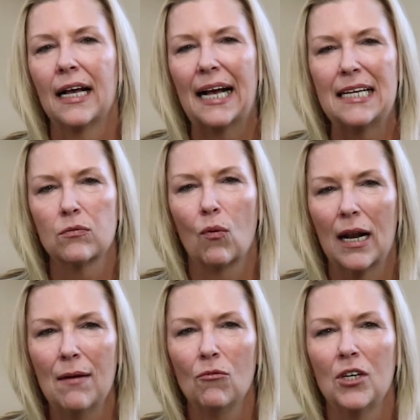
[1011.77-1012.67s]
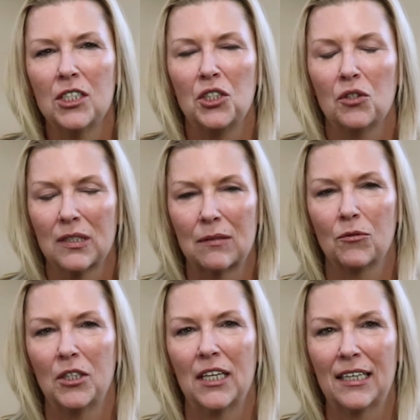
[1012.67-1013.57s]
Guys, what I'm going to do is I'm
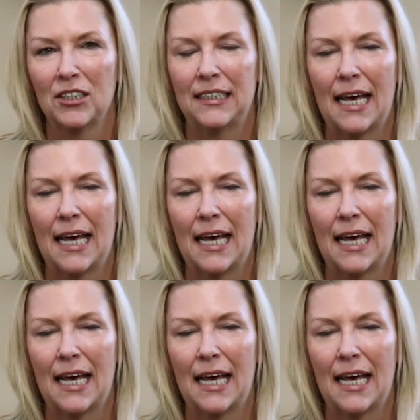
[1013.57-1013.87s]
going to actually